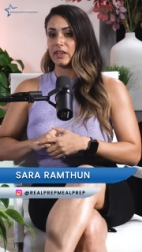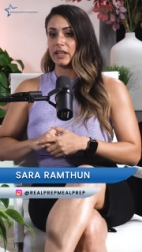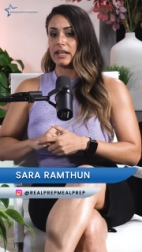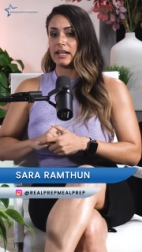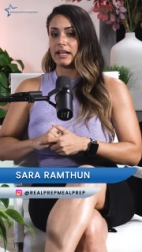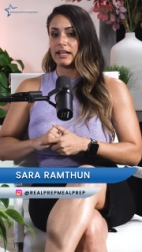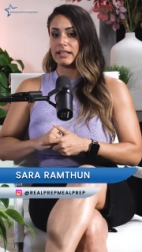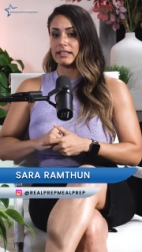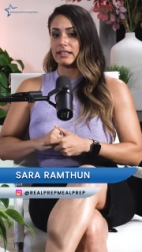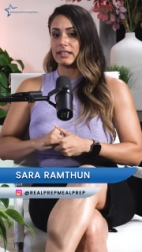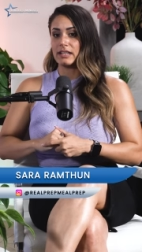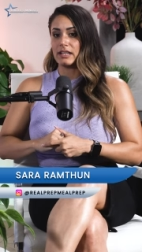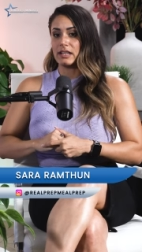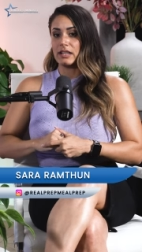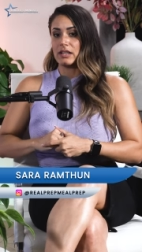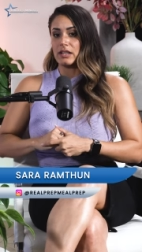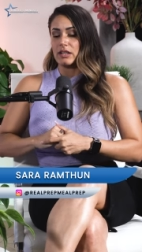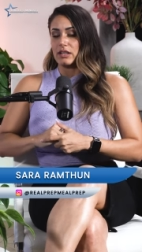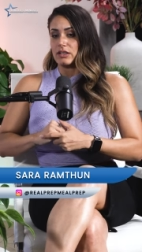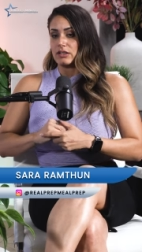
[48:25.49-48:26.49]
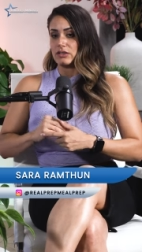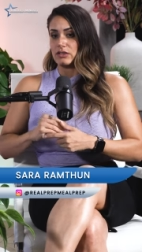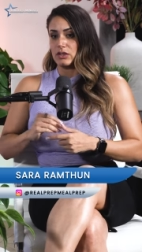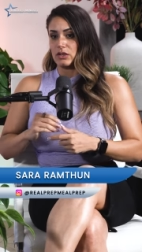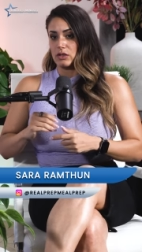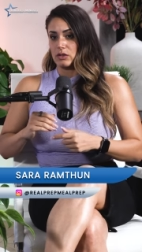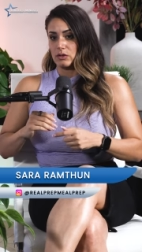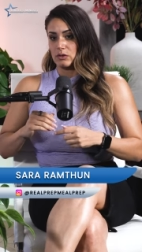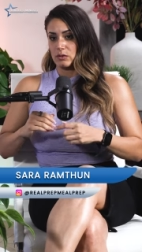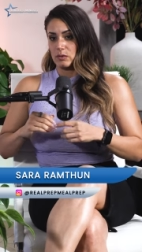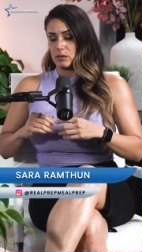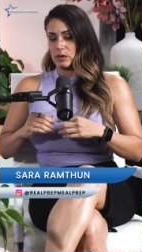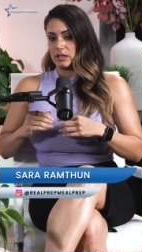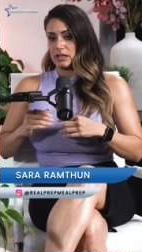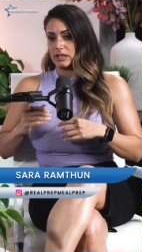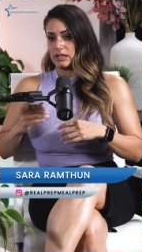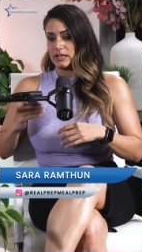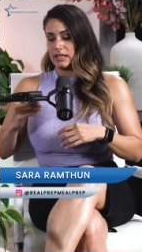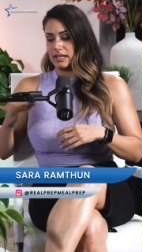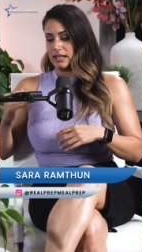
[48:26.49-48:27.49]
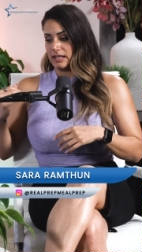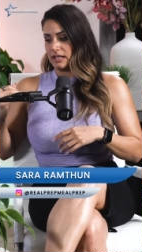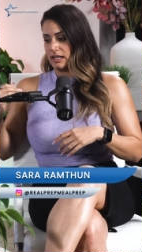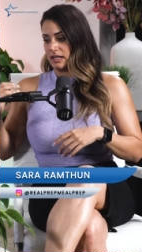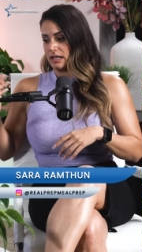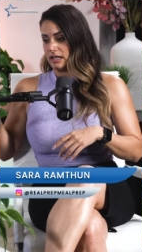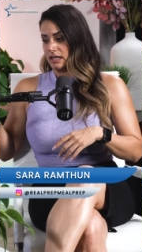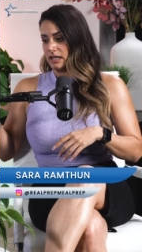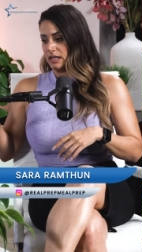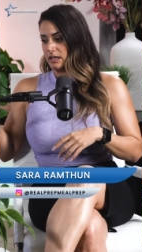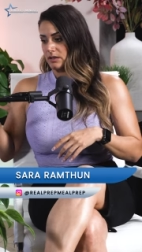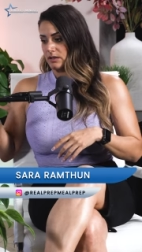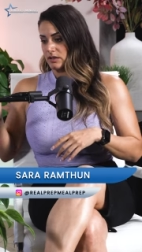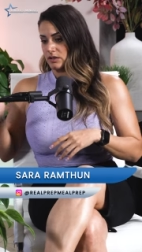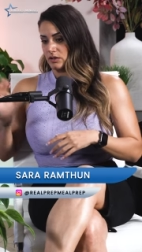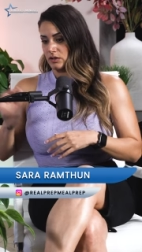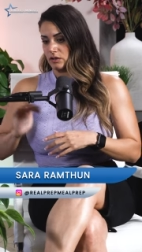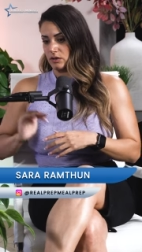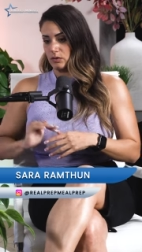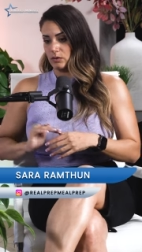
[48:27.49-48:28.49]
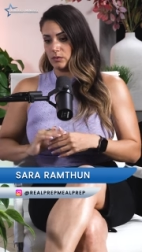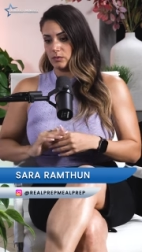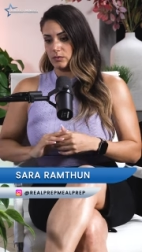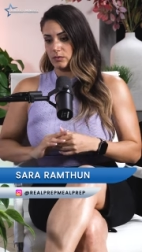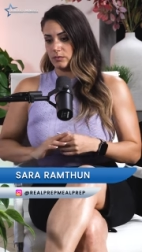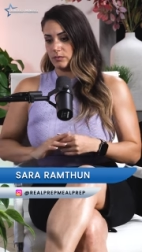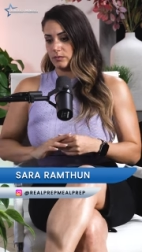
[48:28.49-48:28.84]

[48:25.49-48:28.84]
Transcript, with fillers: and so then I, I you know,